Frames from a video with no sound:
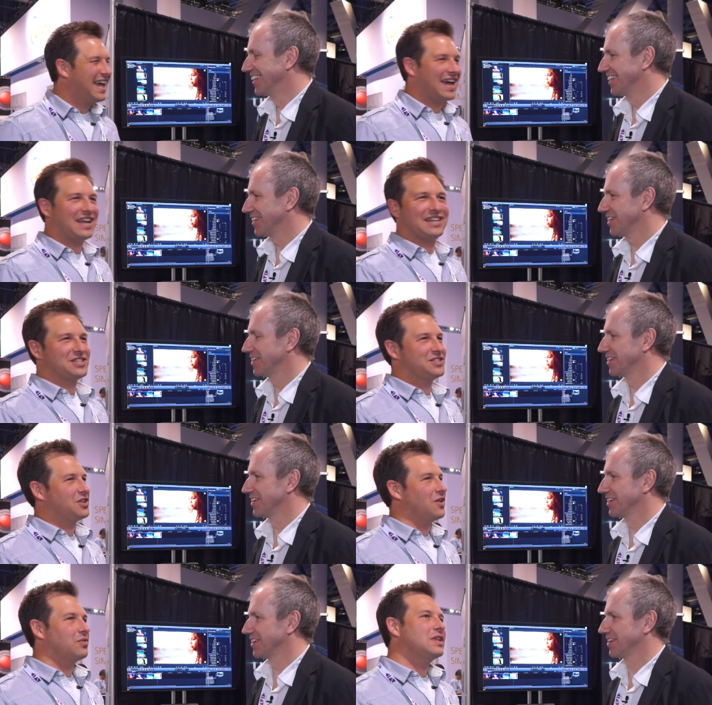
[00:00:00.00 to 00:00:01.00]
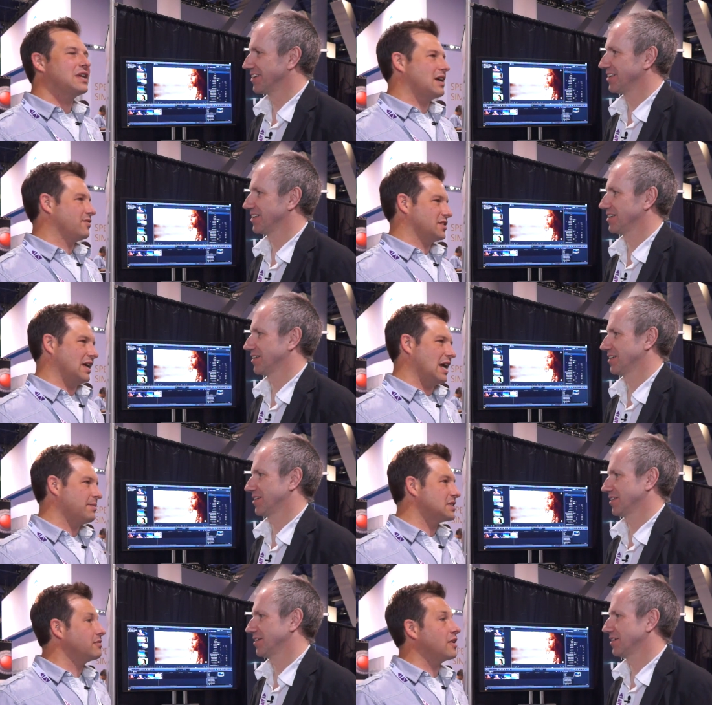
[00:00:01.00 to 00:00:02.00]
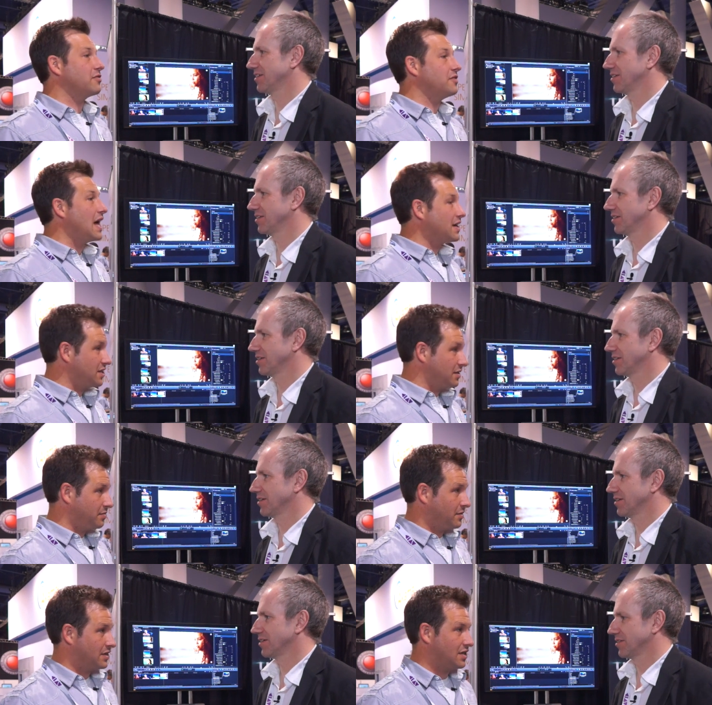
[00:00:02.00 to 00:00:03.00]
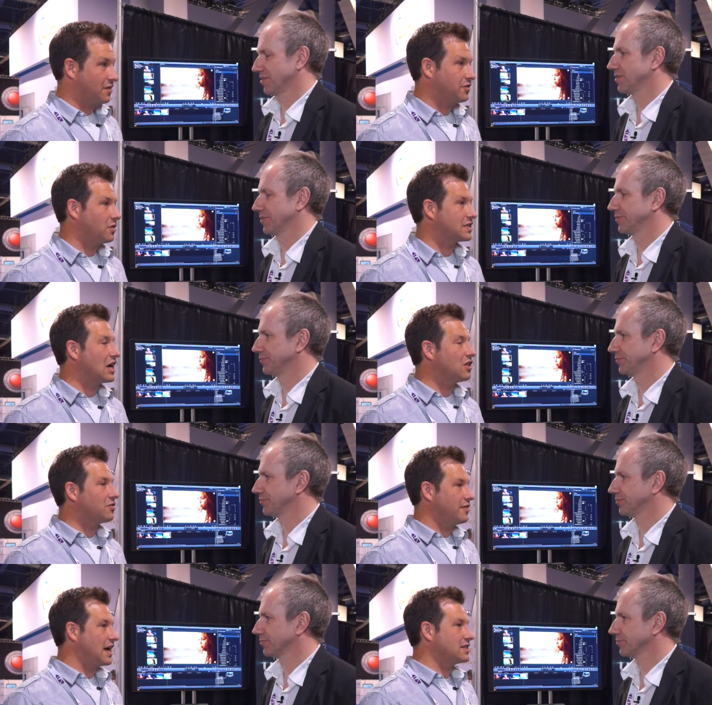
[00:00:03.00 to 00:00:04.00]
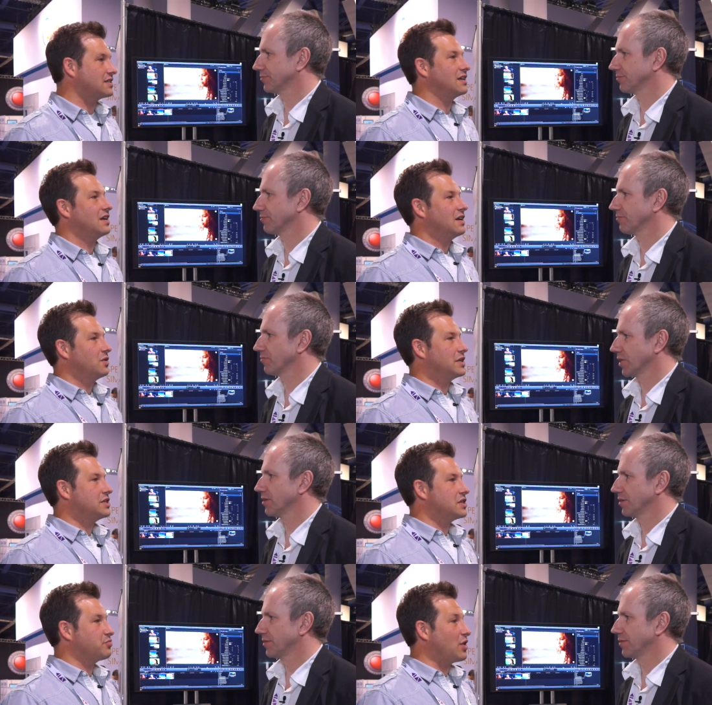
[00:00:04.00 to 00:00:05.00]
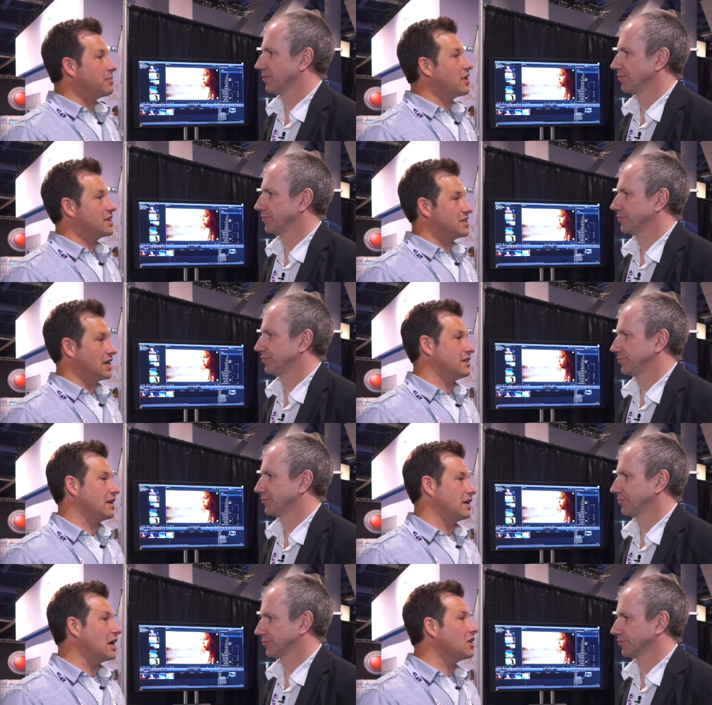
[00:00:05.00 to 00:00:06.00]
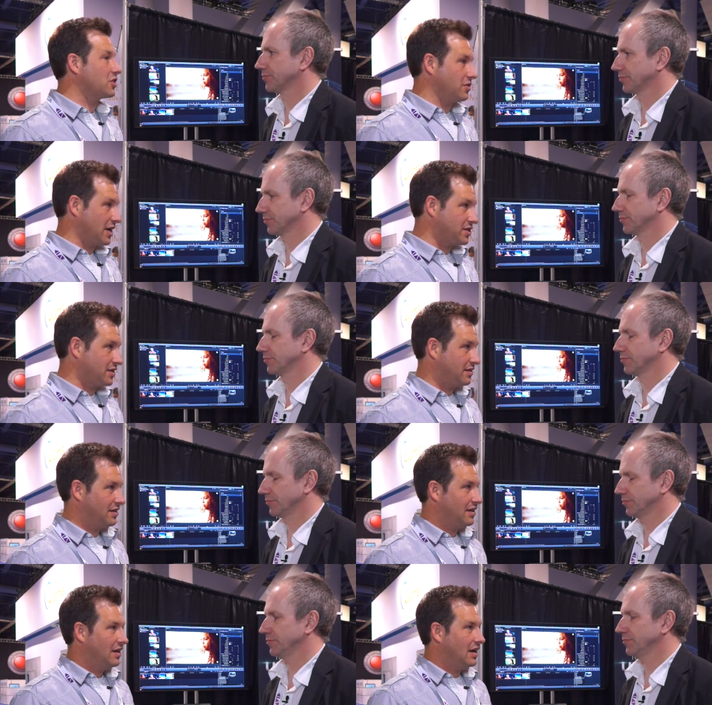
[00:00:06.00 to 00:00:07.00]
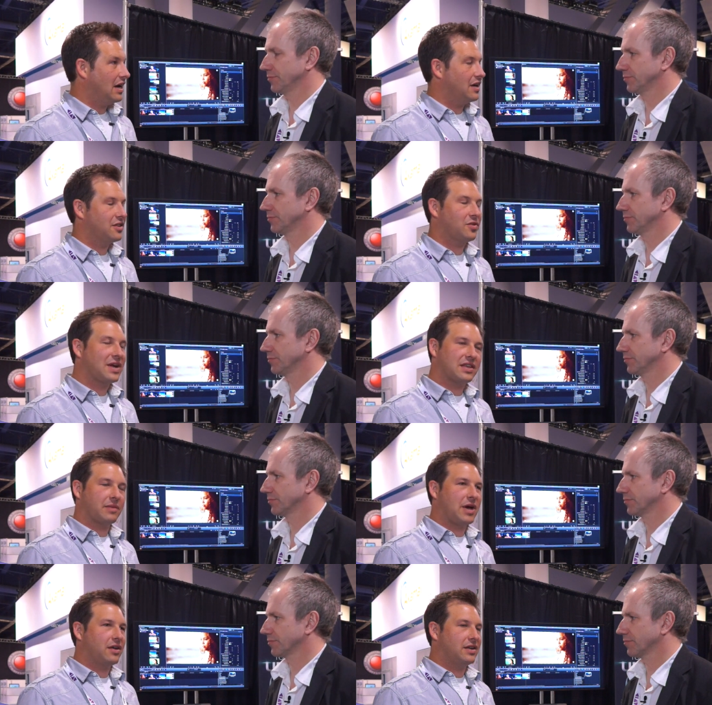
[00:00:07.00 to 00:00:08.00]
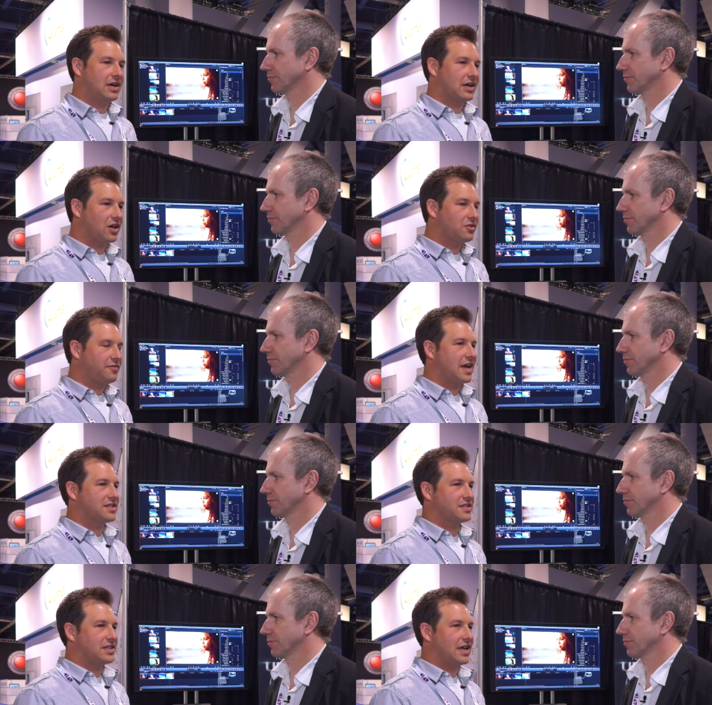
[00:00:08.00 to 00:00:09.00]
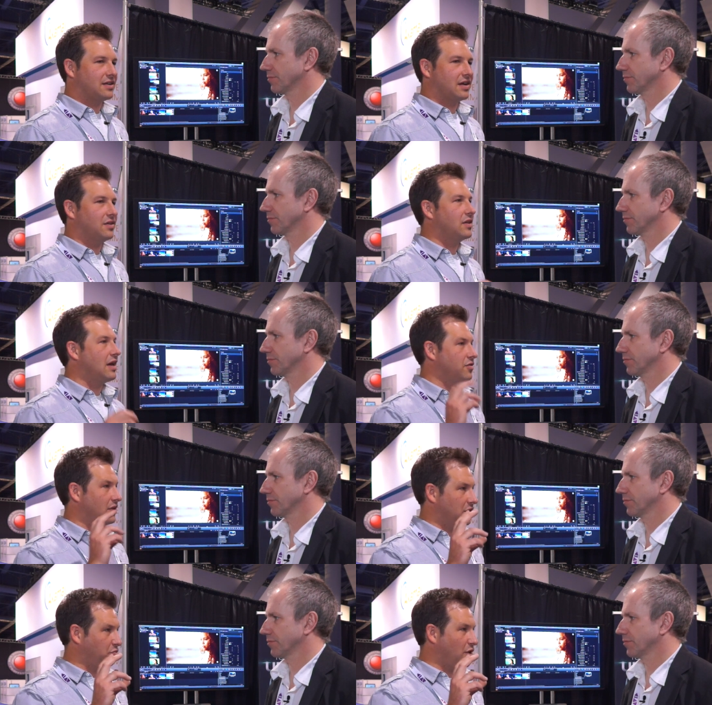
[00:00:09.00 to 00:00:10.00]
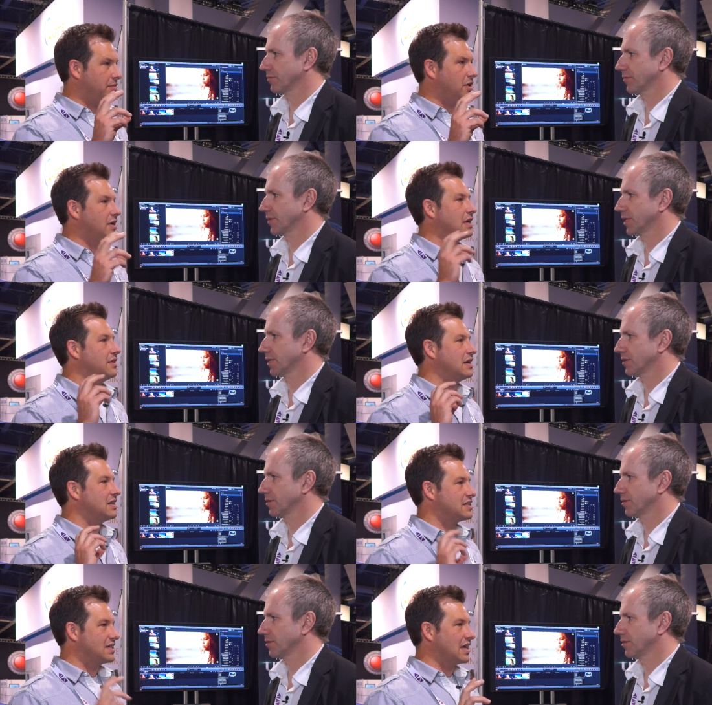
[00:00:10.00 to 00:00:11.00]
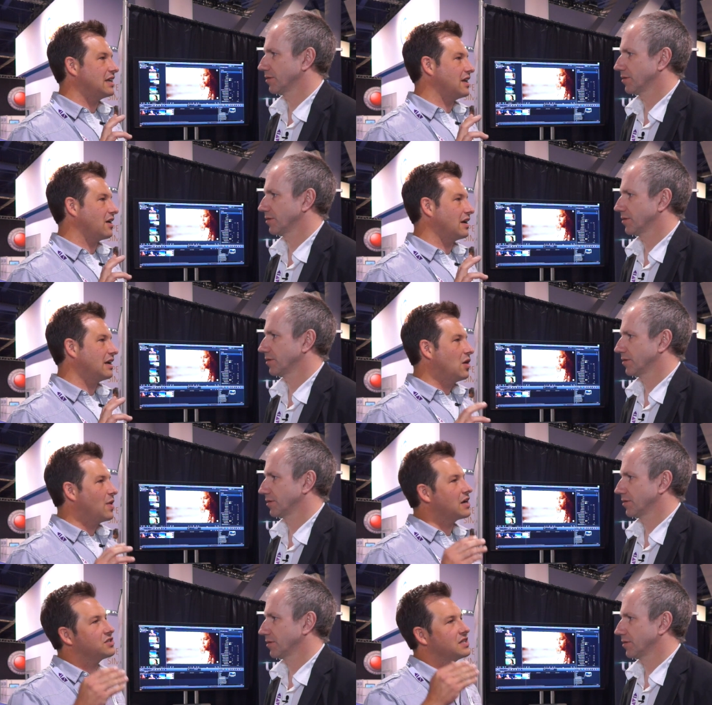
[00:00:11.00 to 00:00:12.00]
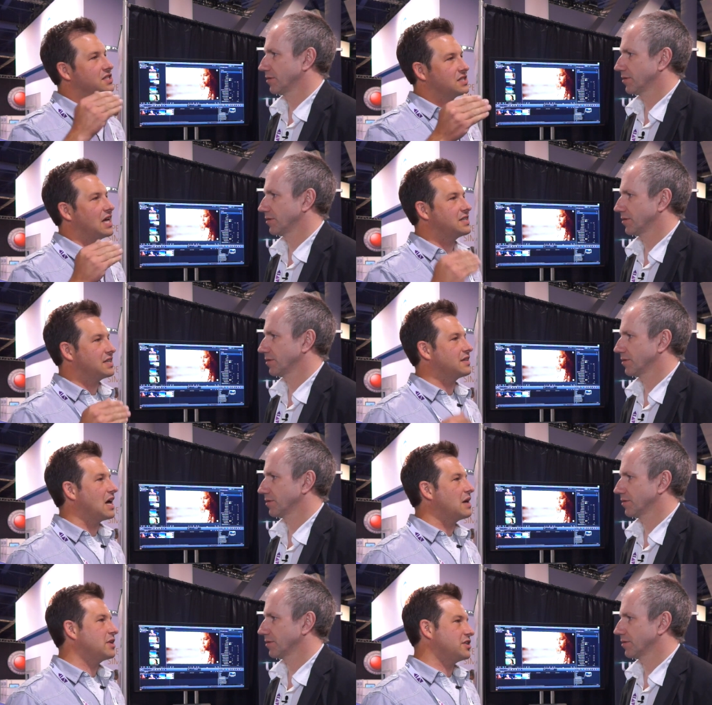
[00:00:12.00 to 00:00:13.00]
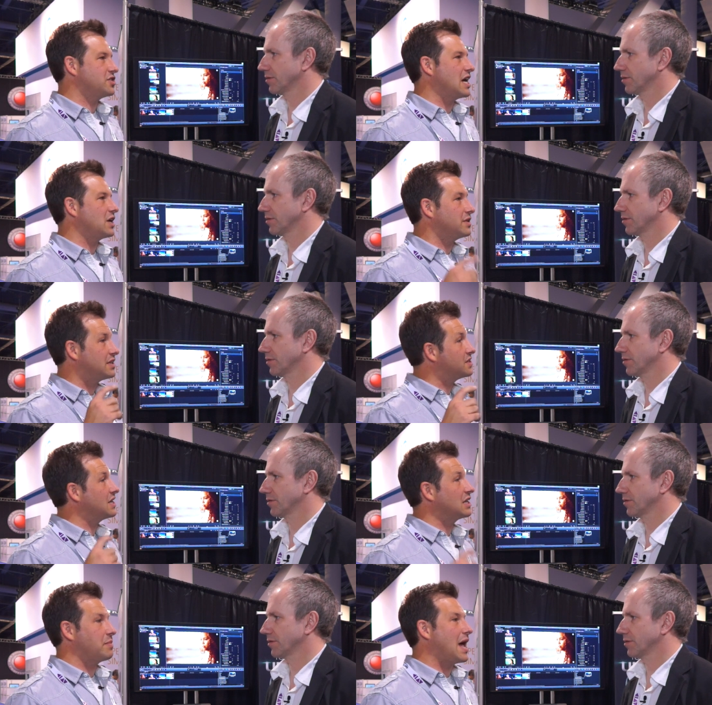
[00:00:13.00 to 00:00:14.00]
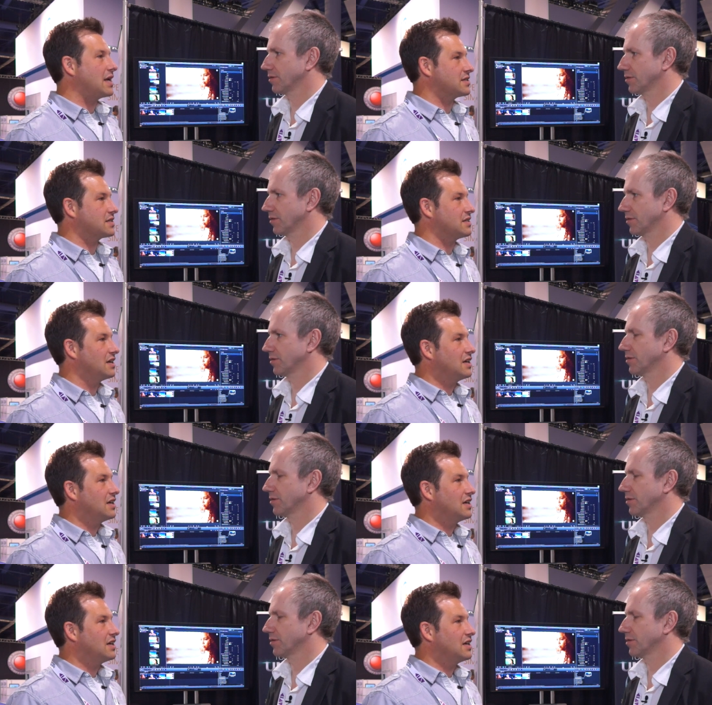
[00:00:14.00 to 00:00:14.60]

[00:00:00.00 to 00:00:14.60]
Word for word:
Speaker 1: And as so, it really covers the gamut. Some of our flagship stuff though is ColorFast which is primary and secondary color correction. Mm -hmm. uh, and the great thing about uh, ColorFast is that uh, you have in the primary and then in the secondary, we actually slice out the high, mid, and shadow into distinct masks.